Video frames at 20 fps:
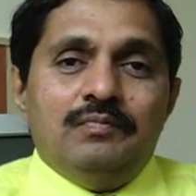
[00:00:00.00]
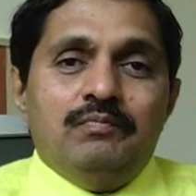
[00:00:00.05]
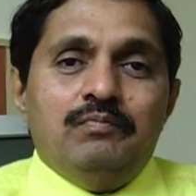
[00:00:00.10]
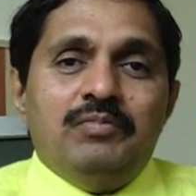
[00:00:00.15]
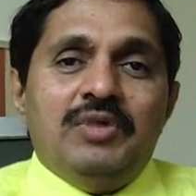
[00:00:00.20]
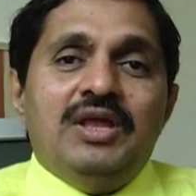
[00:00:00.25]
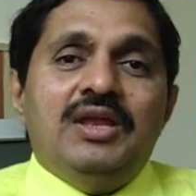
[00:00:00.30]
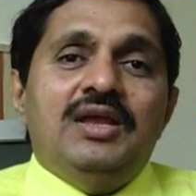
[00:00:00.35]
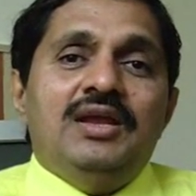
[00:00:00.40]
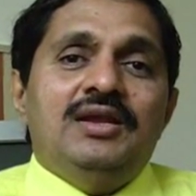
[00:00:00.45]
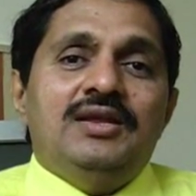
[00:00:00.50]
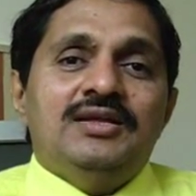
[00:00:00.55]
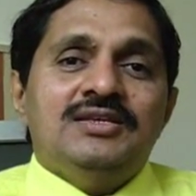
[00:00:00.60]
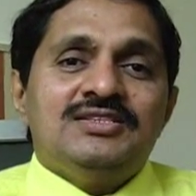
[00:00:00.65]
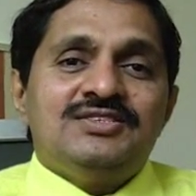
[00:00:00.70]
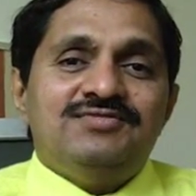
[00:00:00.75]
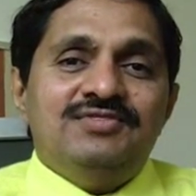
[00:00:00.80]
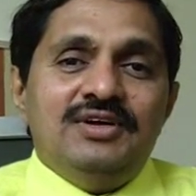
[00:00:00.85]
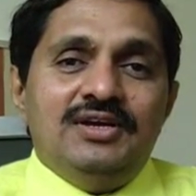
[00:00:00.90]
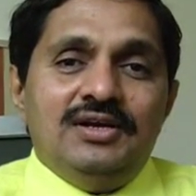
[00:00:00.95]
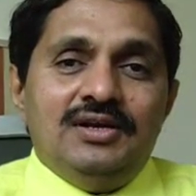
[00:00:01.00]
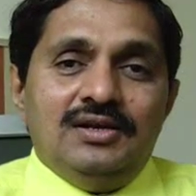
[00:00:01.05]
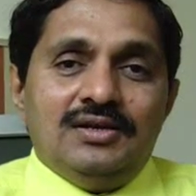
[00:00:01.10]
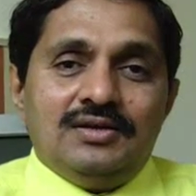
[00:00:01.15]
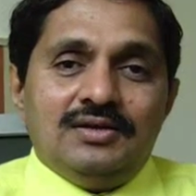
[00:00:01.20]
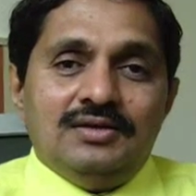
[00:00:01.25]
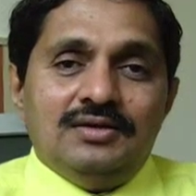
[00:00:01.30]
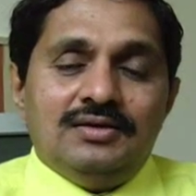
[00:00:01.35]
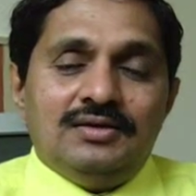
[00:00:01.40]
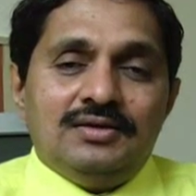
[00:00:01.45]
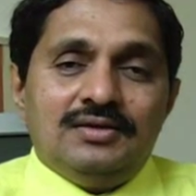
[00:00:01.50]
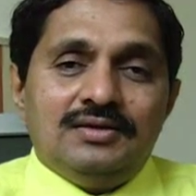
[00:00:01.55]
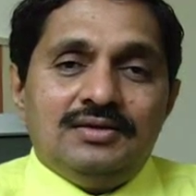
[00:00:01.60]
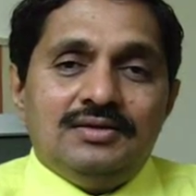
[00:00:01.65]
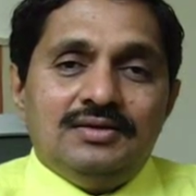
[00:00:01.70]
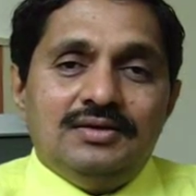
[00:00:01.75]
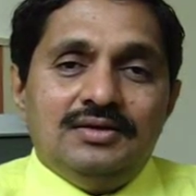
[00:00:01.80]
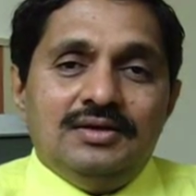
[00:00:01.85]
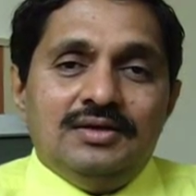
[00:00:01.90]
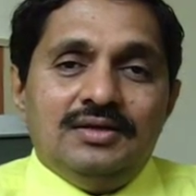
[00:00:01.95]
Many Indians feel
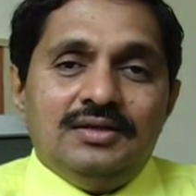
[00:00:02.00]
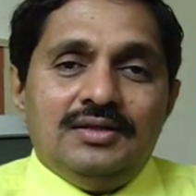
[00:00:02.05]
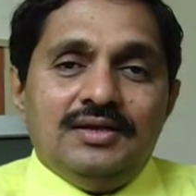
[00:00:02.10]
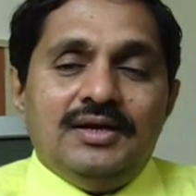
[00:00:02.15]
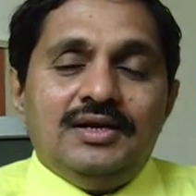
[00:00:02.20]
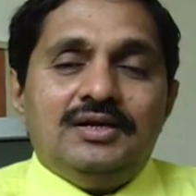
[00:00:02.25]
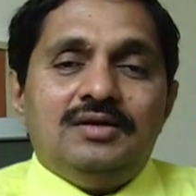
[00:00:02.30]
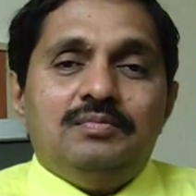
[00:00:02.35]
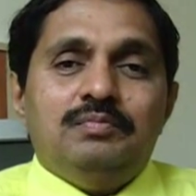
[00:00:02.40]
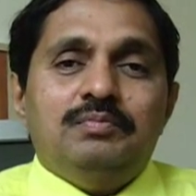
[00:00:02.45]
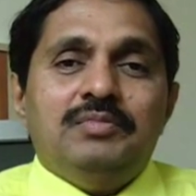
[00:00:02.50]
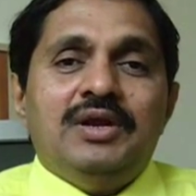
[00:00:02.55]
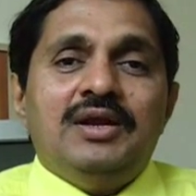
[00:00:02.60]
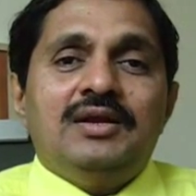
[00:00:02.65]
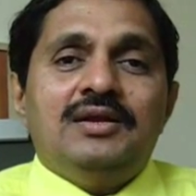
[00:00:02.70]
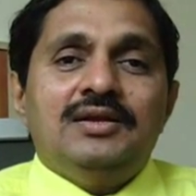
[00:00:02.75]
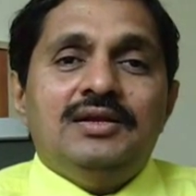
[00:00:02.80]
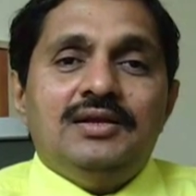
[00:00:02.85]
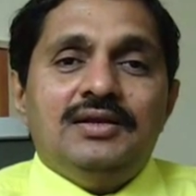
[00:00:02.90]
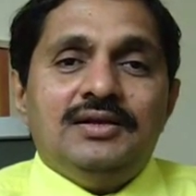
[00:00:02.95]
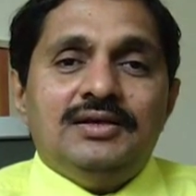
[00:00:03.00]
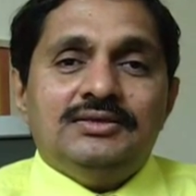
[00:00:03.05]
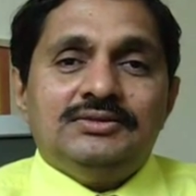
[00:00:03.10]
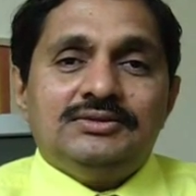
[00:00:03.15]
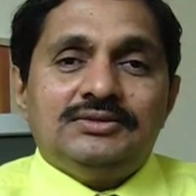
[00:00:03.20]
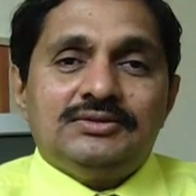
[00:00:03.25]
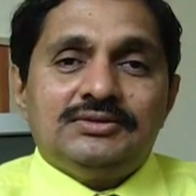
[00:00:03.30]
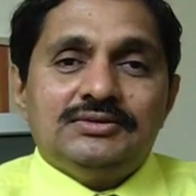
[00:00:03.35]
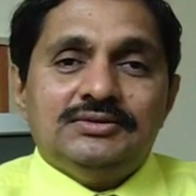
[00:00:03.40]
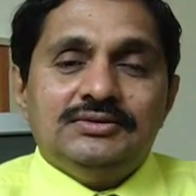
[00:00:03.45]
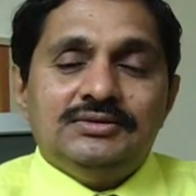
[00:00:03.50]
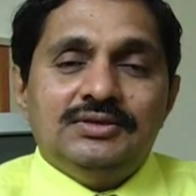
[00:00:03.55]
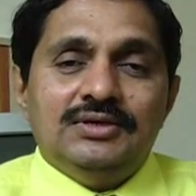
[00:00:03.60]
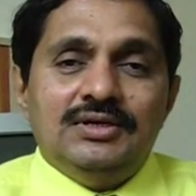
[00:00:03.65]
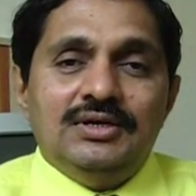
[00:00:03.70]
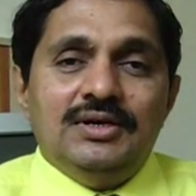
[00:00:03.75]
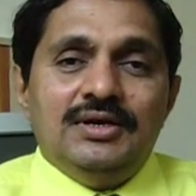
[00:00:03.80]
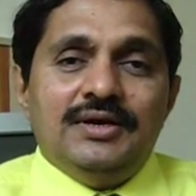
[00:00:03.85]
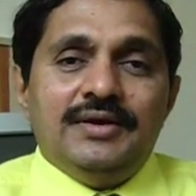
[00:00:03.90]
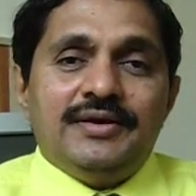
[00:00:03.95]
that mental illness
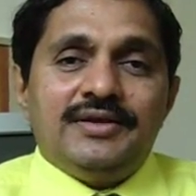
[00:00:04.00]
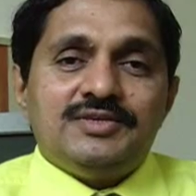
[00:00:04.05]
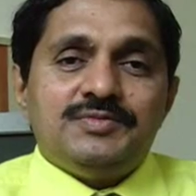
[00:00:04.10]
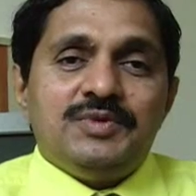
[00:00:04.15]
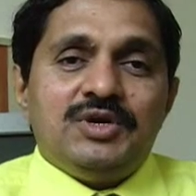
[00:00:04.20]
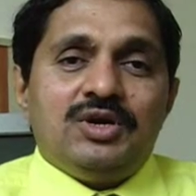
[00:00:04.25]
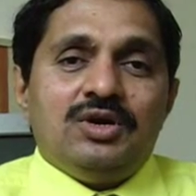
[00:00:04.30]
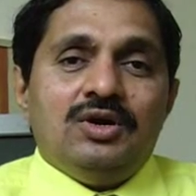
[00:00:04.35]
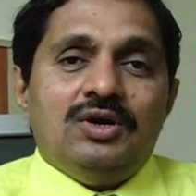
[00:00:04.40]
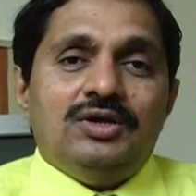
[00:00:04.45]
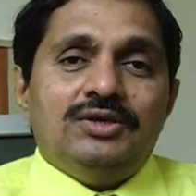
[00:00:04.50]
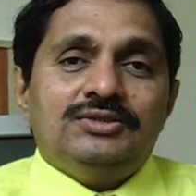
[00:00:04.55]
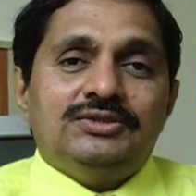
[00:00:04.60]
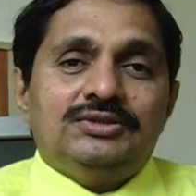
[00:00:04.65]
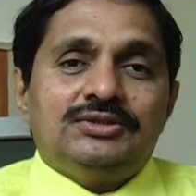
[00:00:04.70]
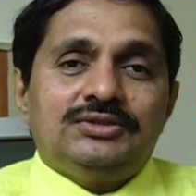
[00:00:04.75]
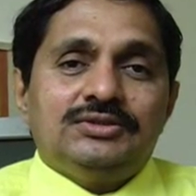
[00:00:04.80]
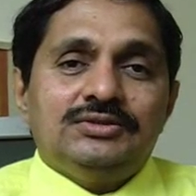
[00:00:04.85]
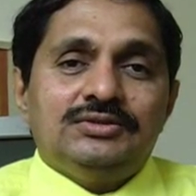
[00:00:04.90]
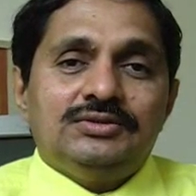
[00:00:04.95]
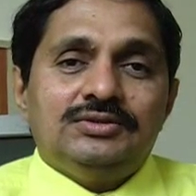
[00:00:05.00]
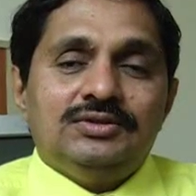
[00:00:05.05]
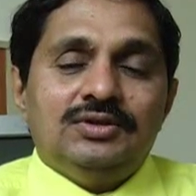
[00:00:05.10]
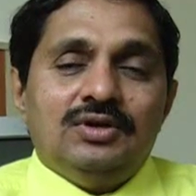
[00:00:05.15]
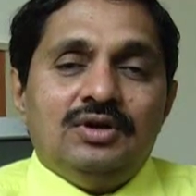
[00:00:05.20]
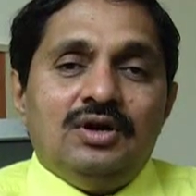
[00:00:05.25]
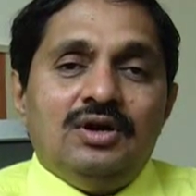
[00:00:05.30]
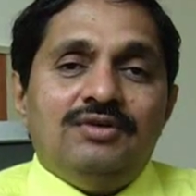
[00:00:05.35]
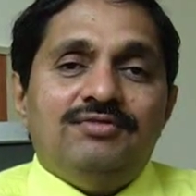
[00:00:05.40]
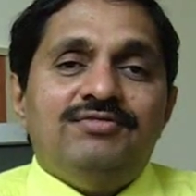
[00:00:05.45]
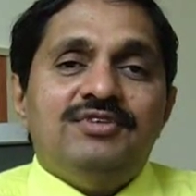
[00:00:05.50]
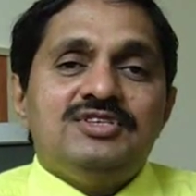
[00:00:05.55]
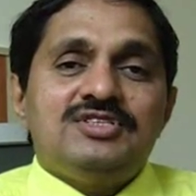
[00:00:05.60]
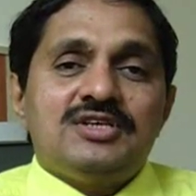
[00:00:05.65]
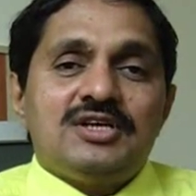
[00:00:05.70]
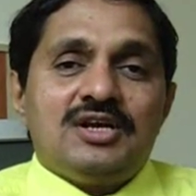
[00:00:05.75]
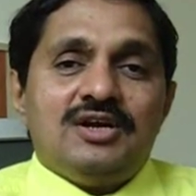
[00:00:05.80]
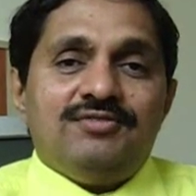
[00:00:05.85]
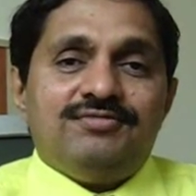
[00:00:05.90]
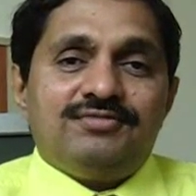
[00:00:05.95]
is because of
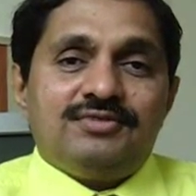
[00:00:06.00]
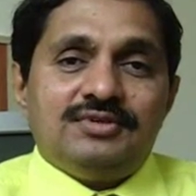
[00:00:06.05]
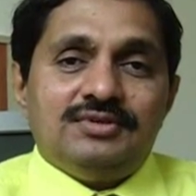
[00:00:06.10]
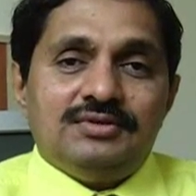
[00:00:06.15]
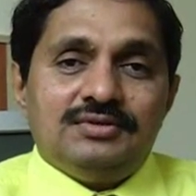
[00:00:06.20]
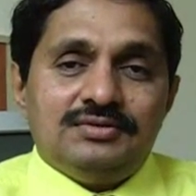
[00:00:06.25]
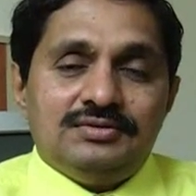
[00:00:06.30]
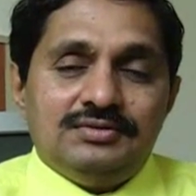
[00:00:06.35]
witchcraft.